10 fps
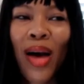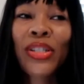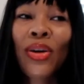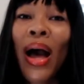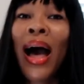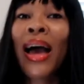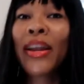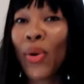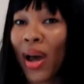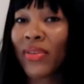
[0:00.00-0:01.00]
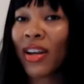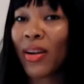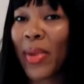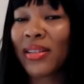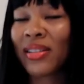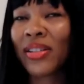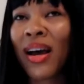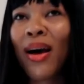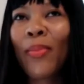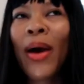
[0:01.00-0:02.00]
and so i know i've done an amazing job